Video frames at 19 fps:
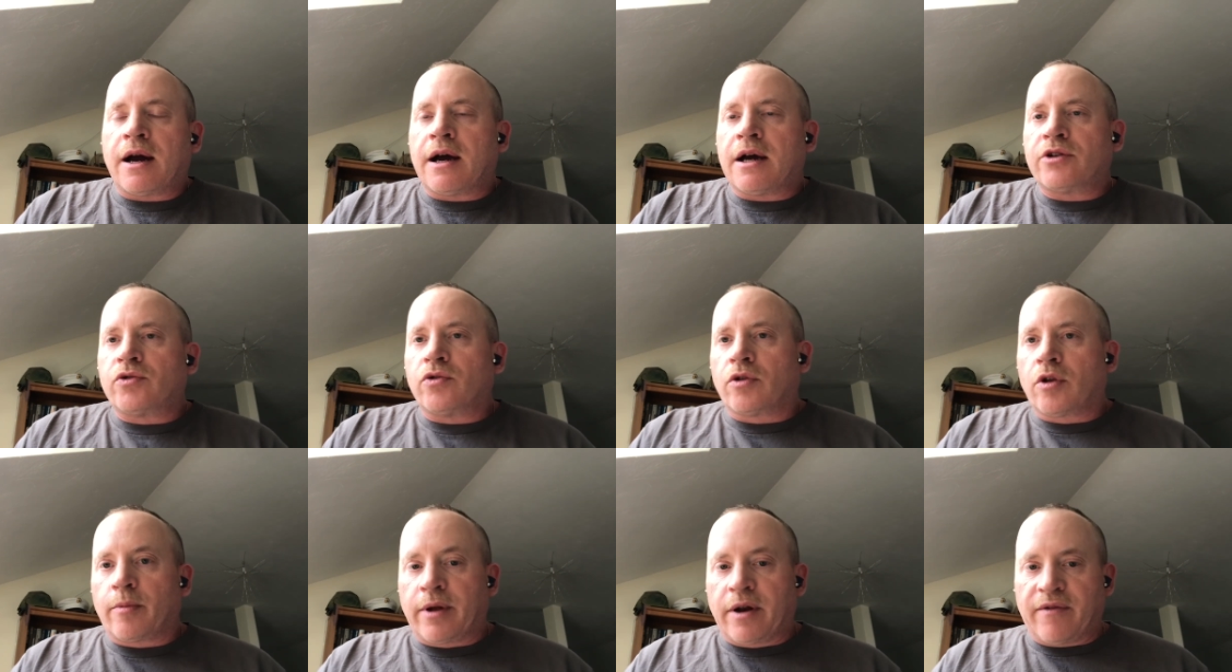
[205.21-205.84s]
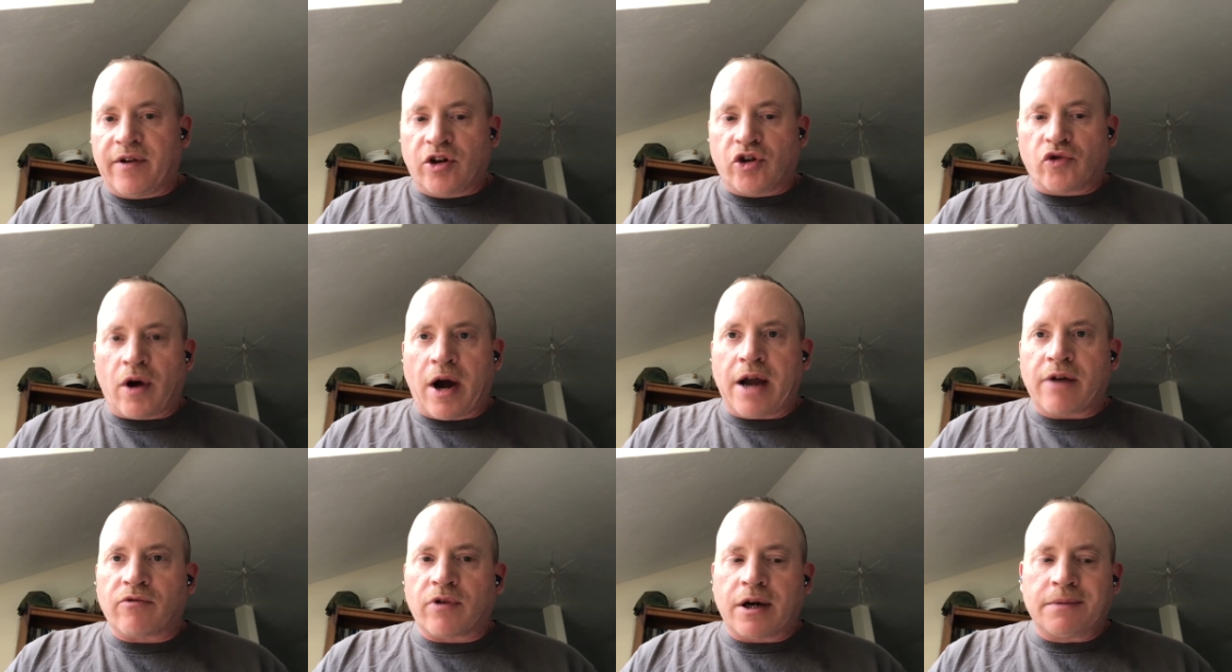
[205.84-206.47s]
do a little bit of a
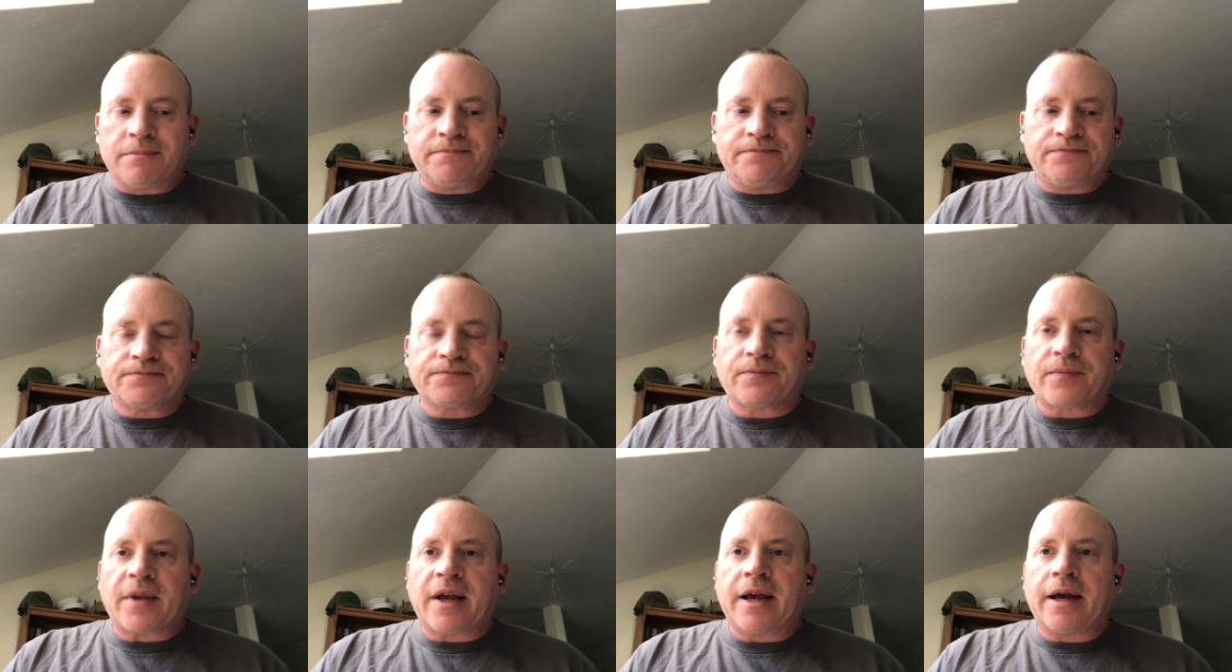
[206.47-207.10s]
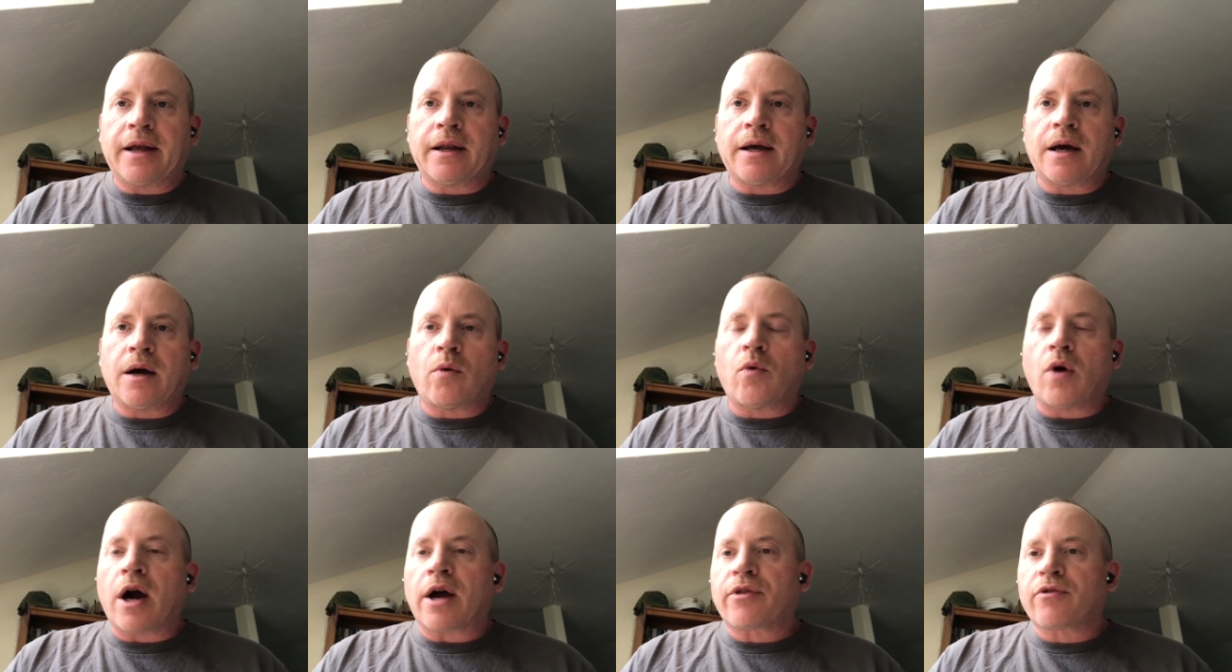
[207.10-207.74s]
dry run and
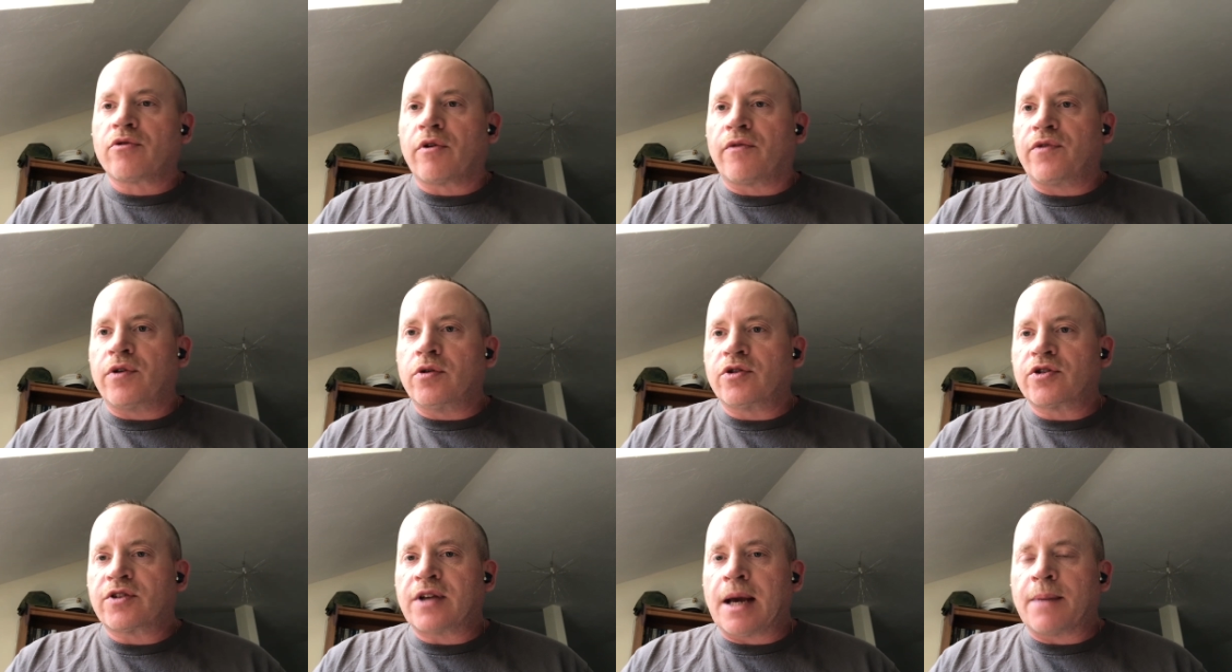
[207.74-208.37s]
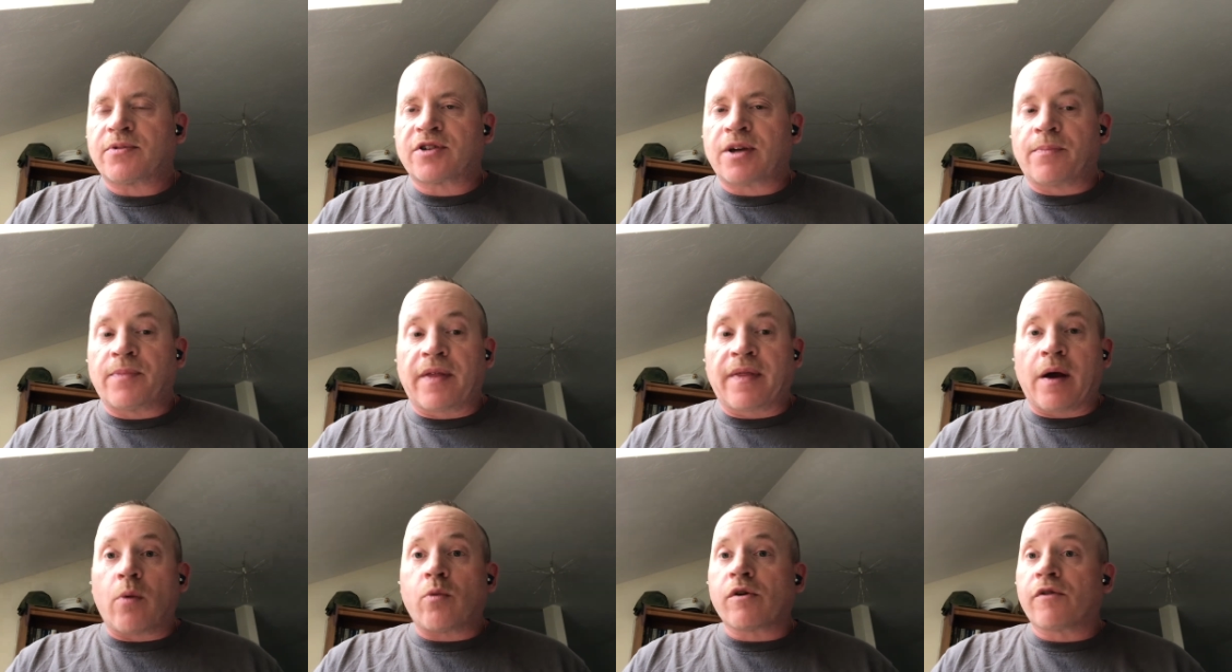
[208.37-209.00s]
walk through a few steps, something
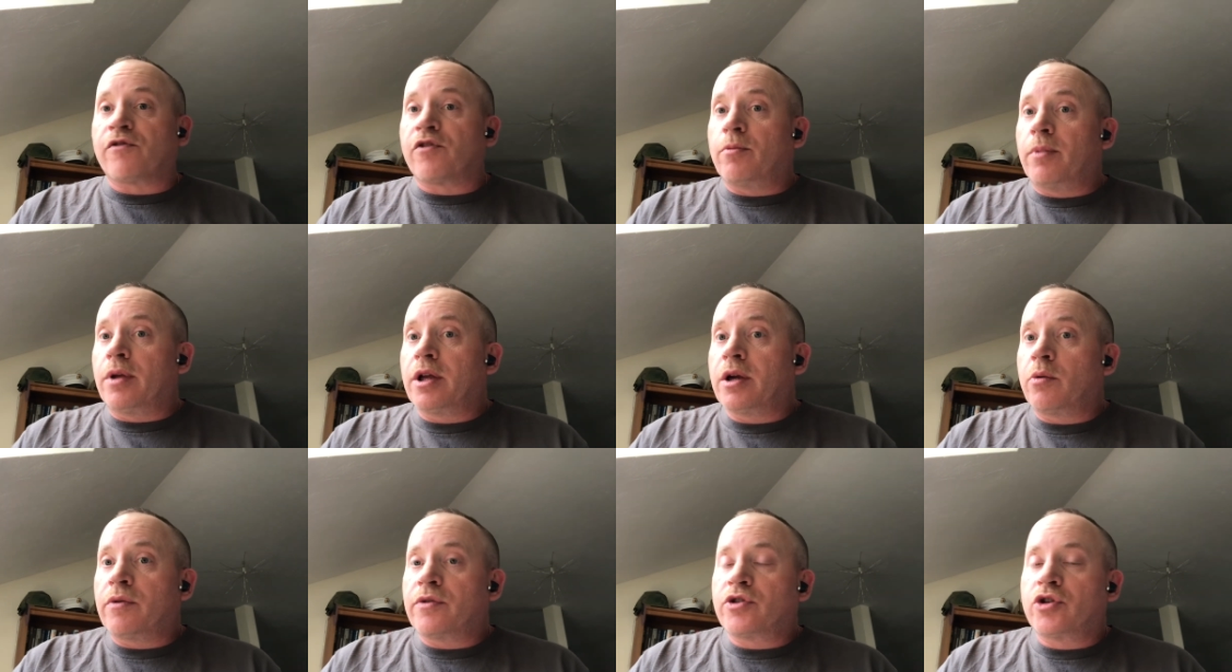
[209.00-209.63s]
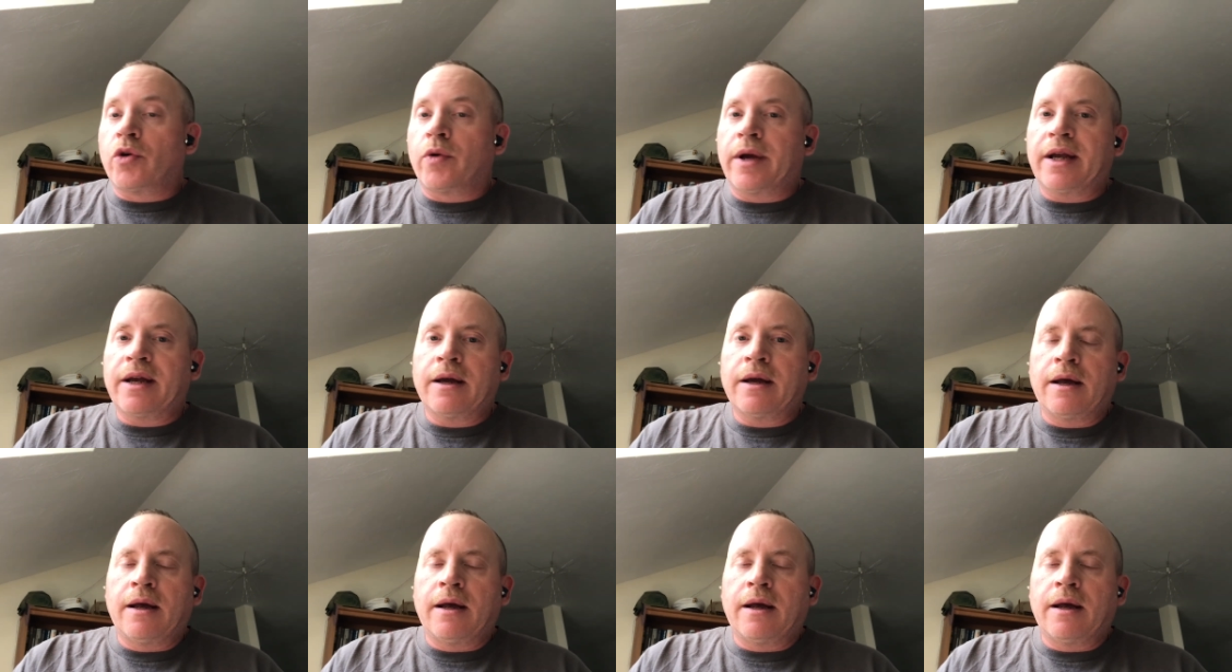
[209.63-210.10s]
that we're familiar with doing,